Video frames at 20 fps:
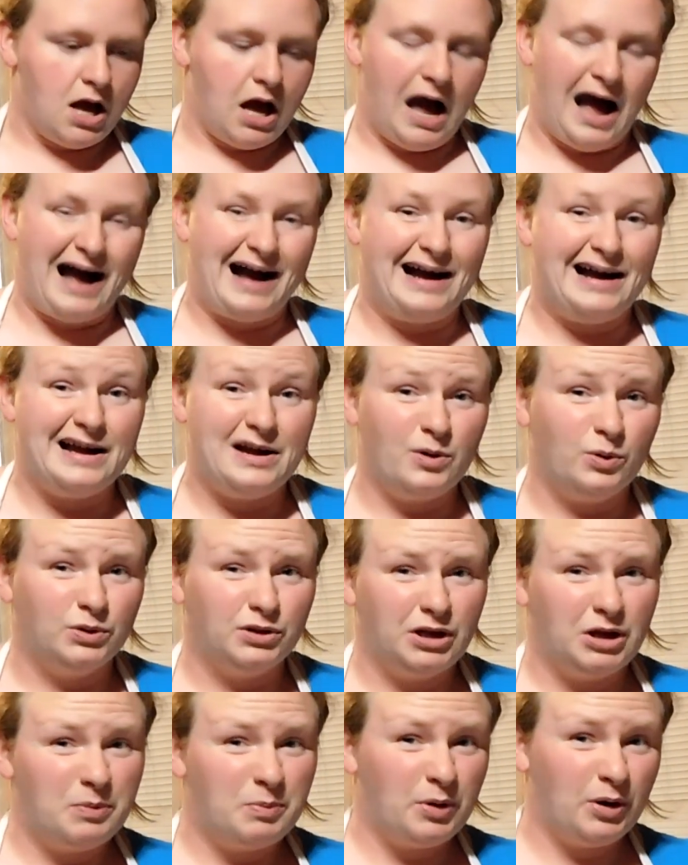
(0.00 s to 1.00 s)
I
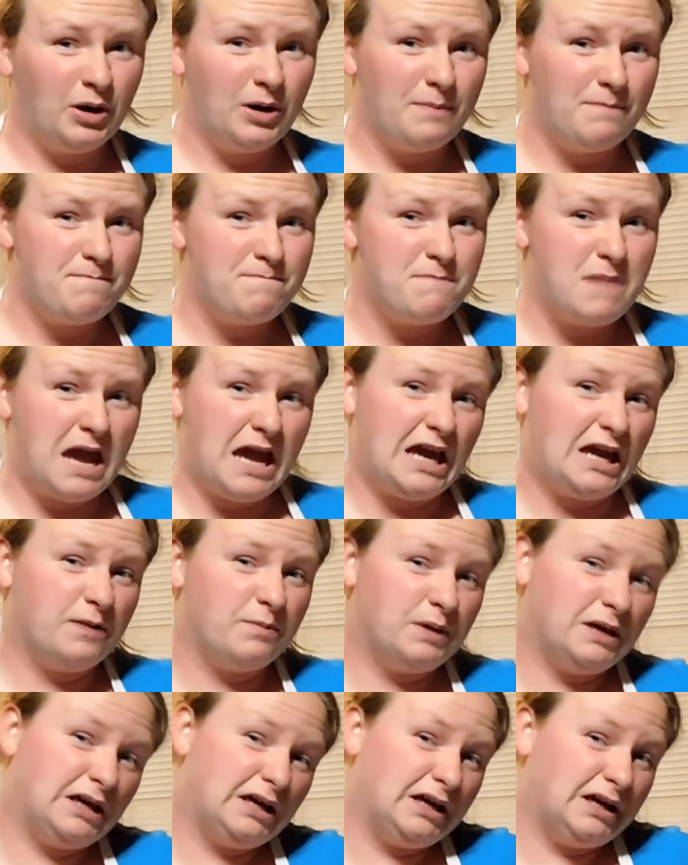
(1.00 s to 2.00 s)
only put
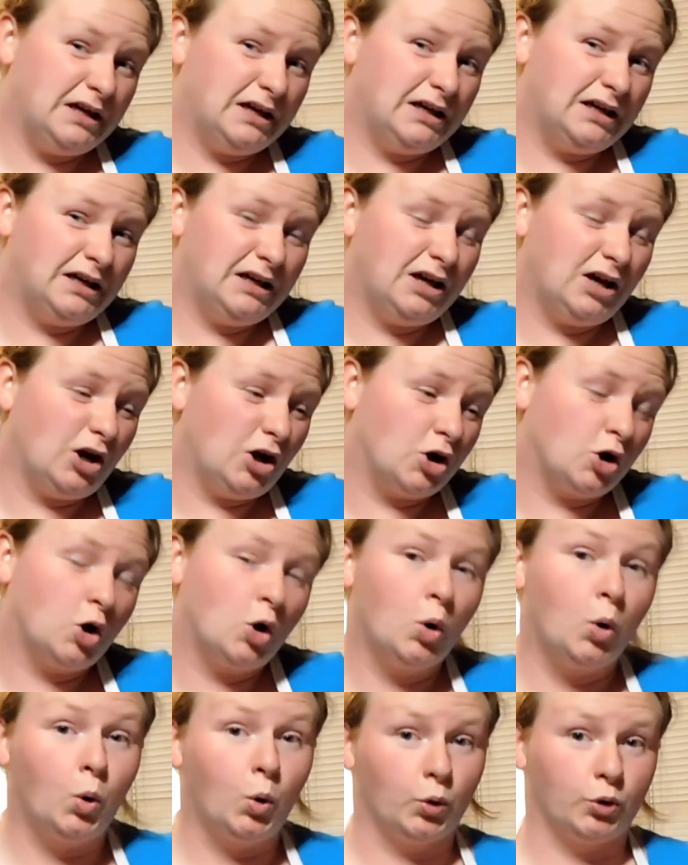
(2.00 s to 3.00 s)
maybe a
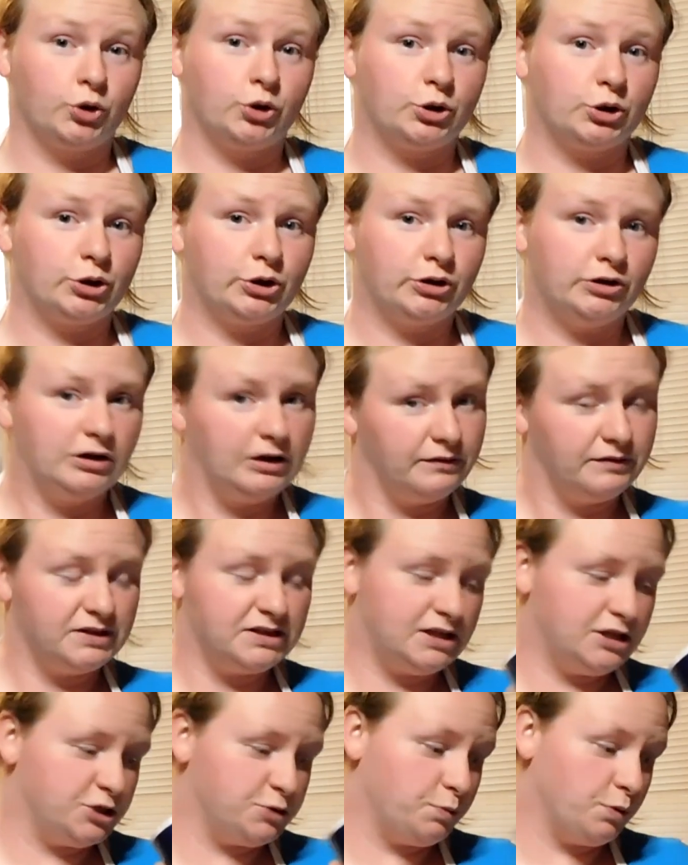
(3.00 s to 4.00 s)
1/4 of a
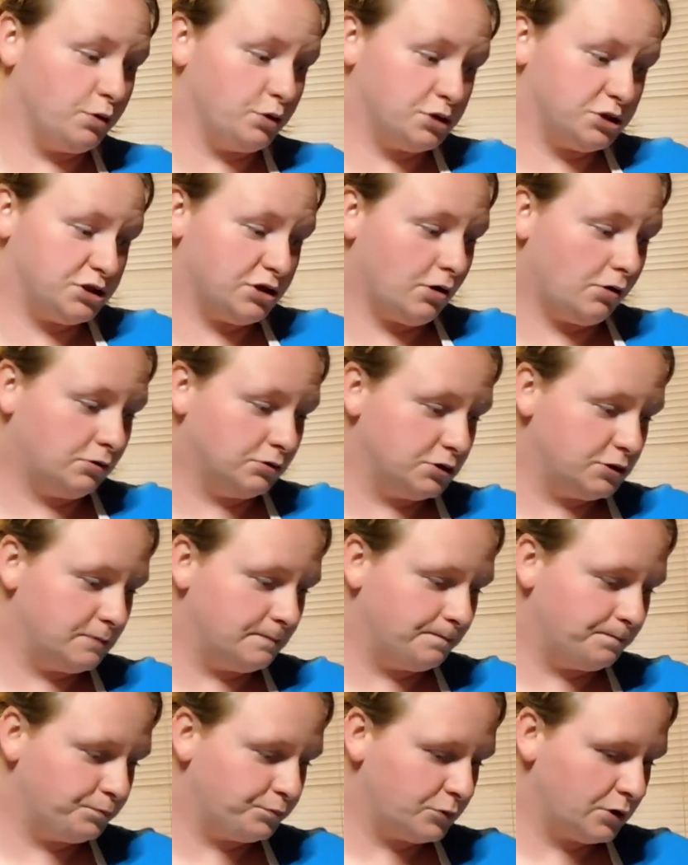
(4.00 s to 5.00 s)
teaspoon of salt.
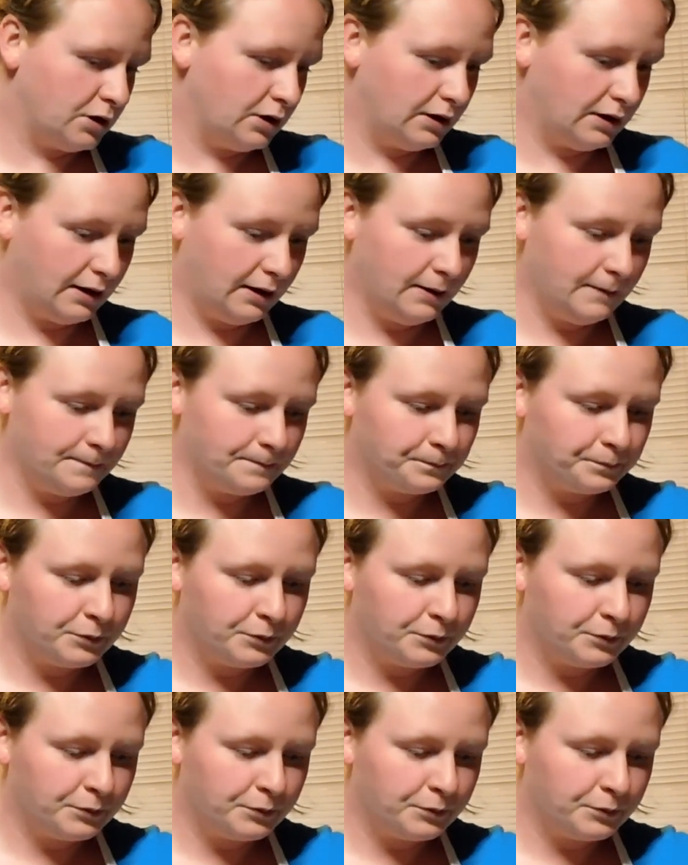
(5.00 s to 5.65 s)
Okay?